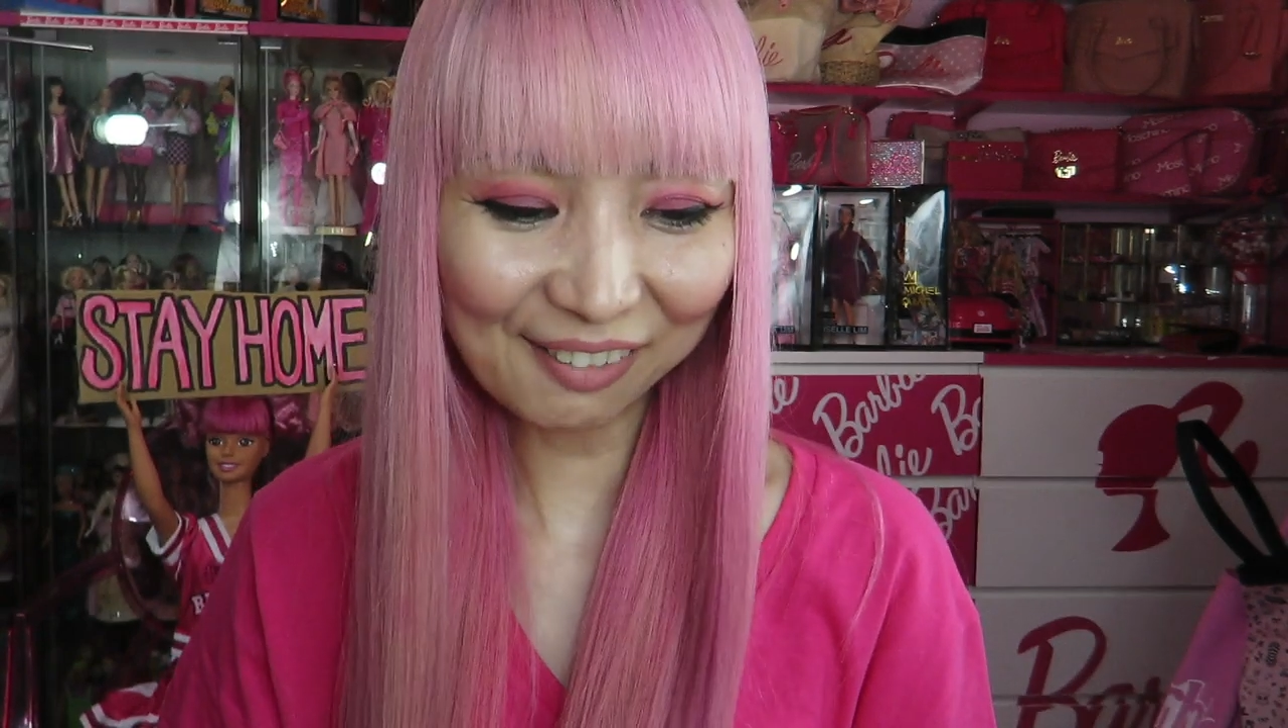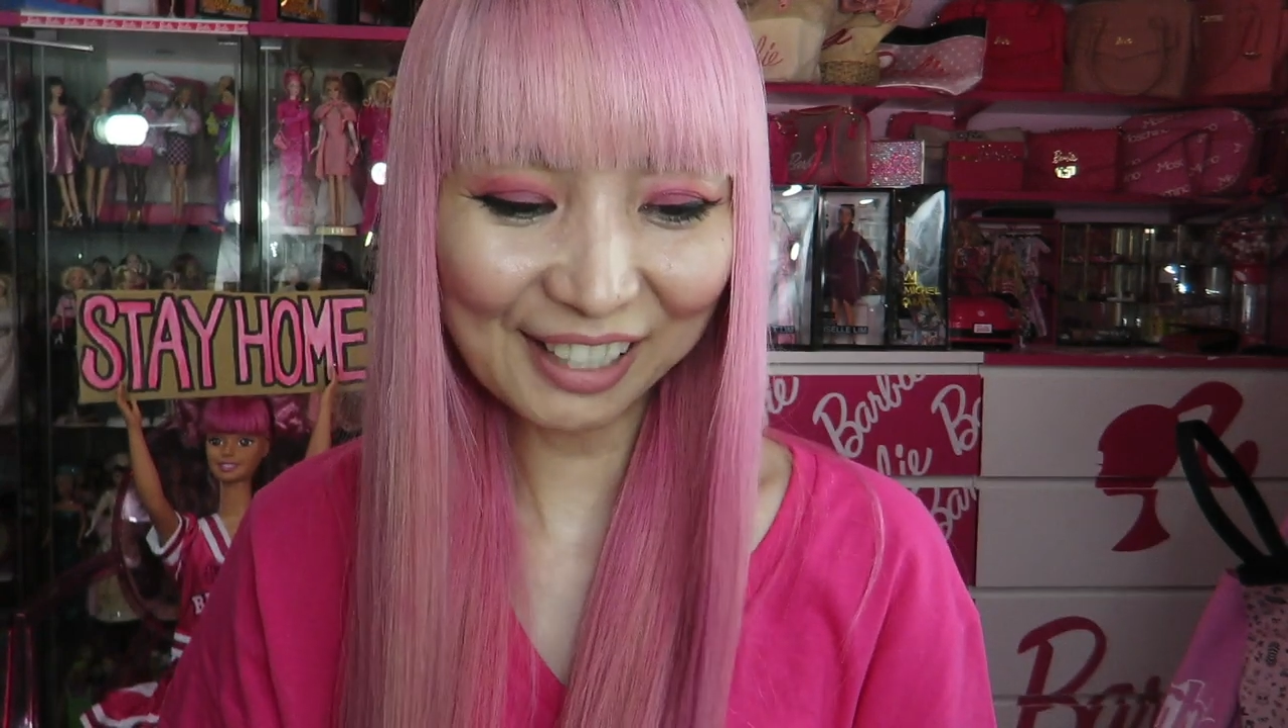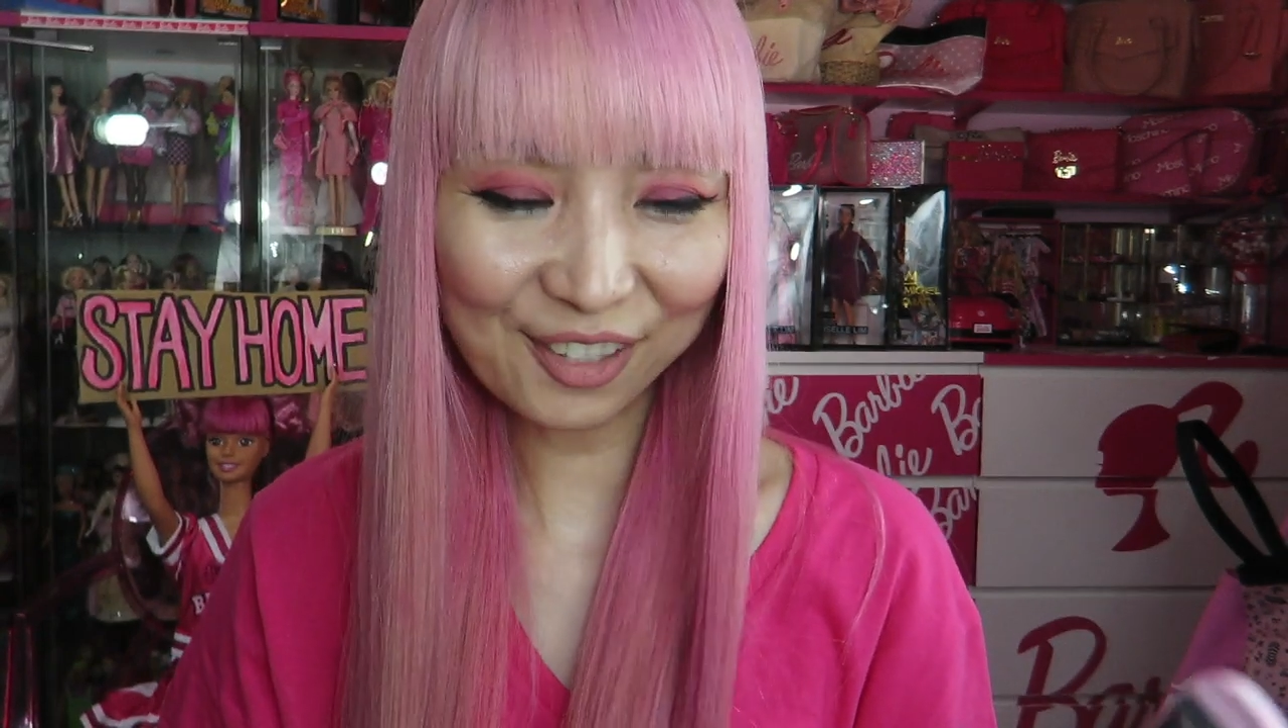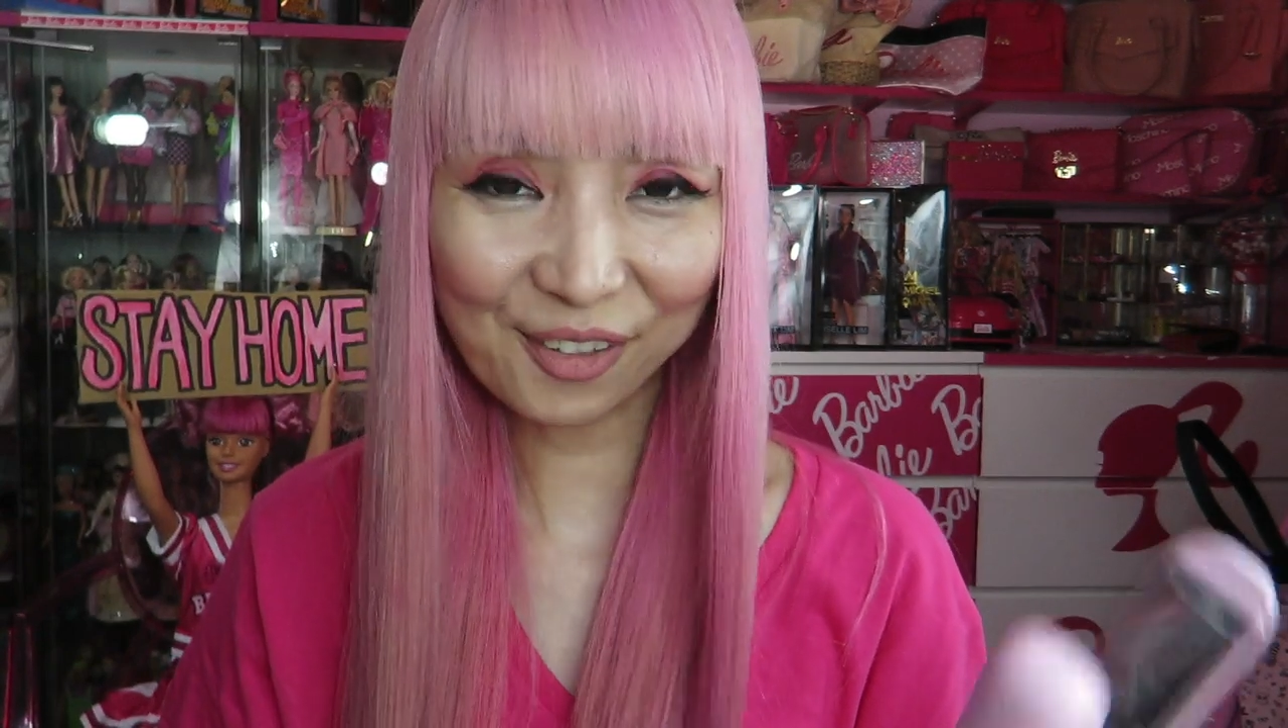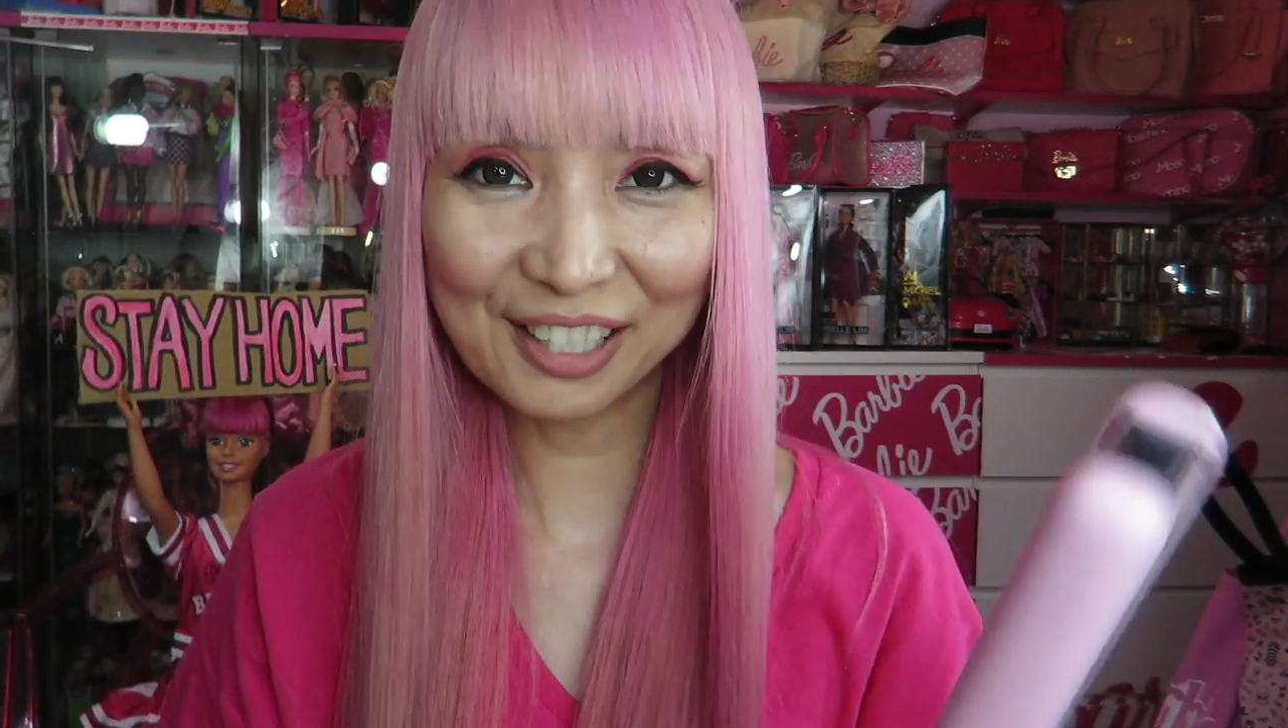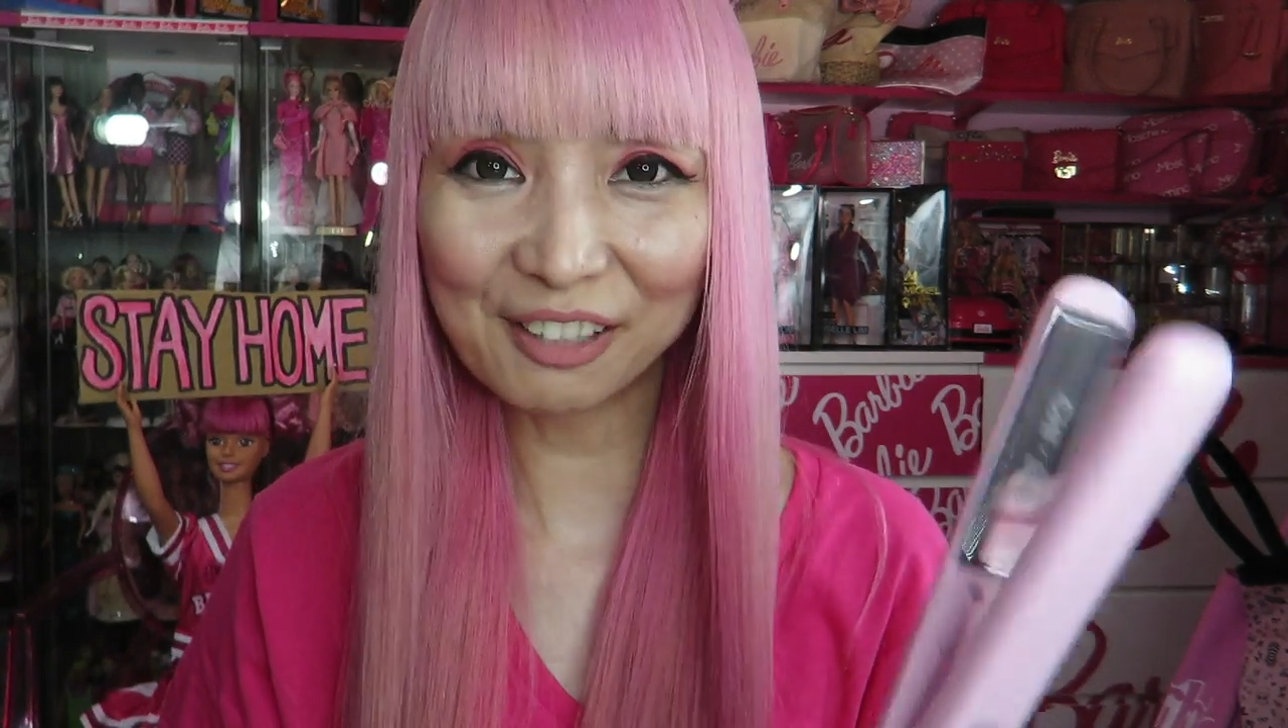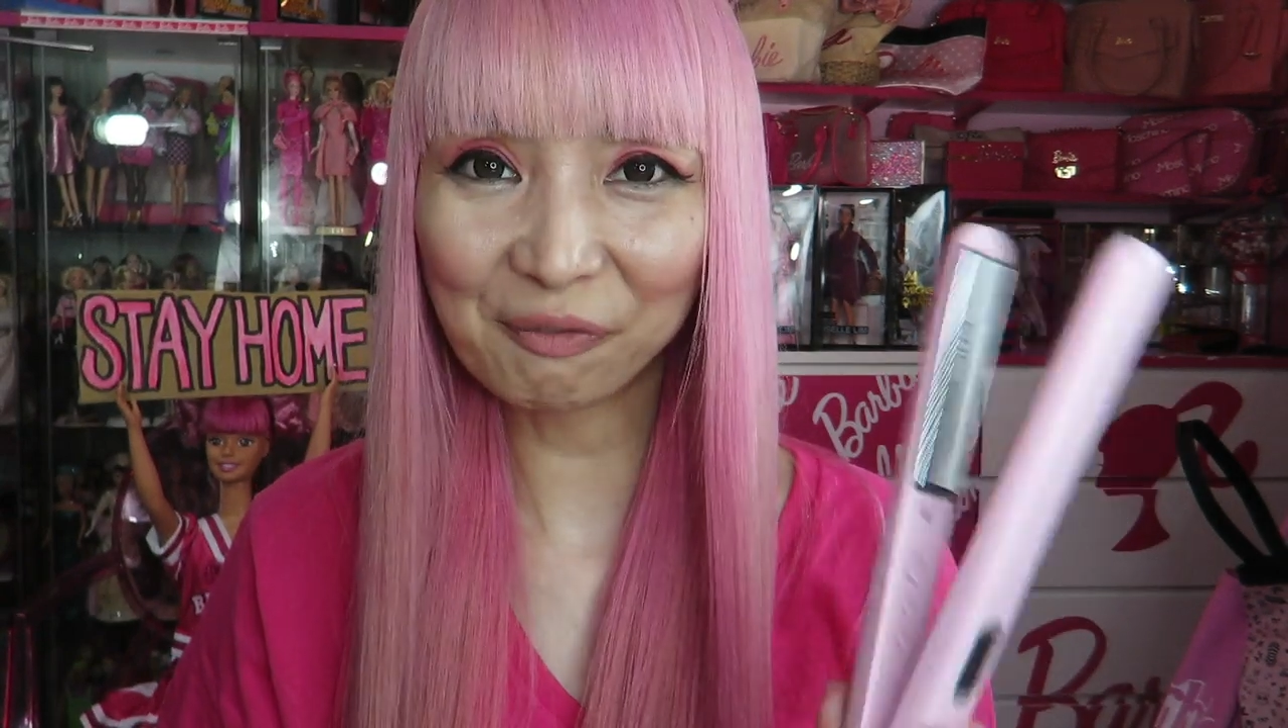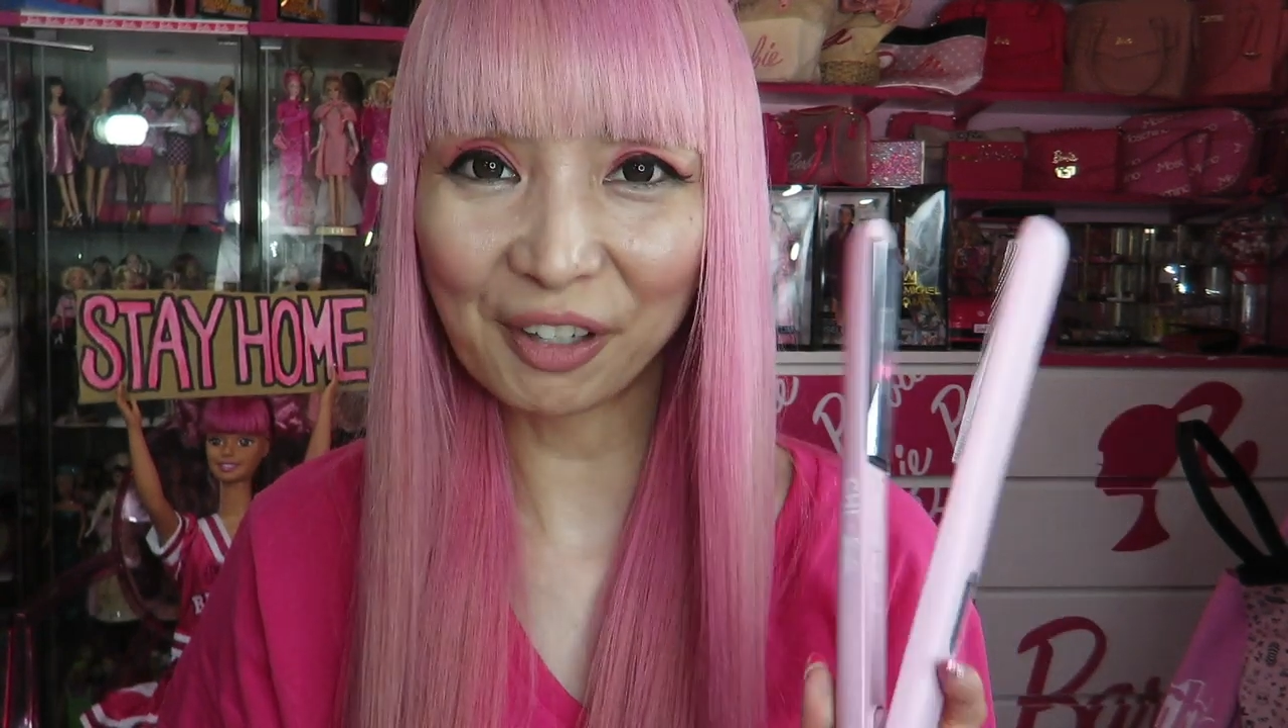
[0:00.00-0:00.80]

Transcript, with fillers: literally the